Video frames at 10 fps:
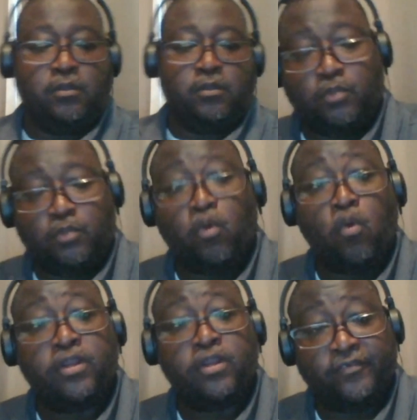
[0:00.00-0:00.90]
be
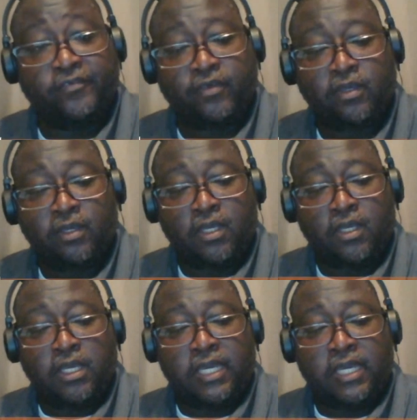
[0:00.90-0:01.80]
supportive
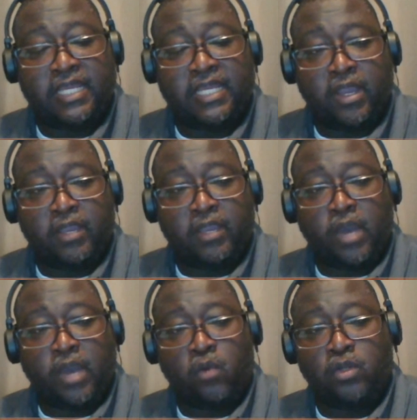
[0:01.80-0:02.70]
in a
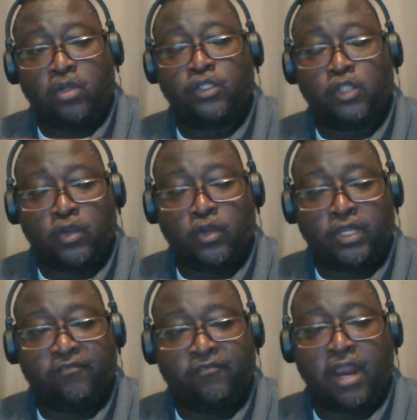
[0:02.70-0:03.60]
brain-powered learning
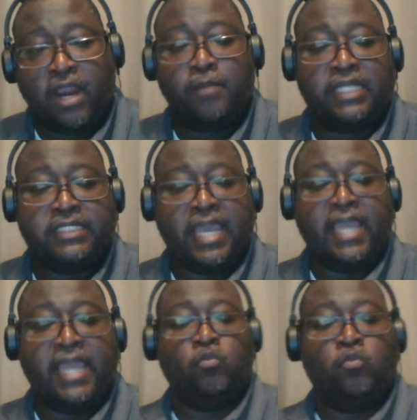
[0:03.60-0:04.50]
environment,
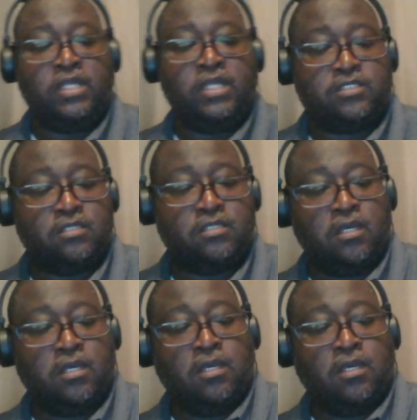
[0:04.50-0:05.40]
and which
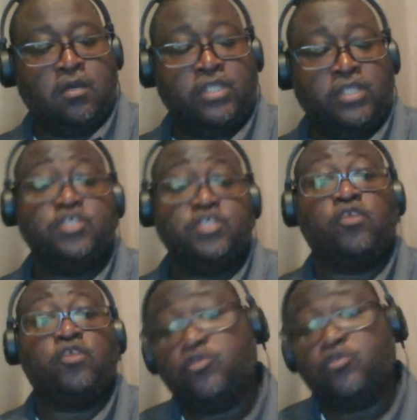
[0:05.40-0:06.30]

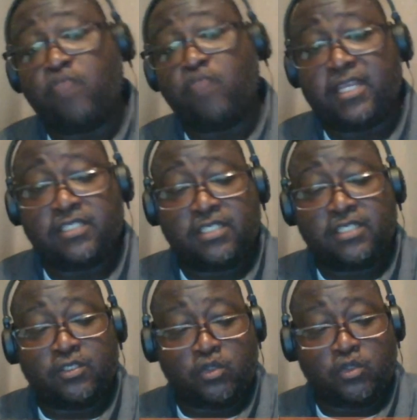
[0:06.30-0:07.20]
instructional
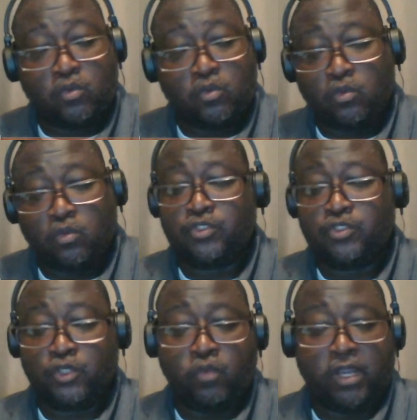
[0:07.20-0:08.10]
strategies or tools do
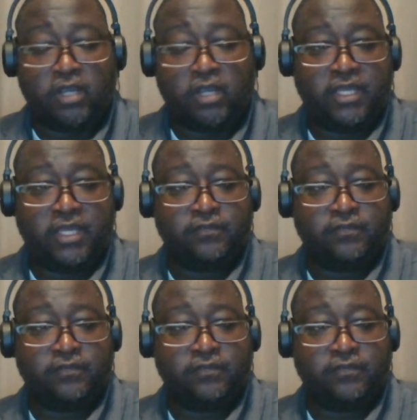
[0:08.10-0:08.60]
you recommend?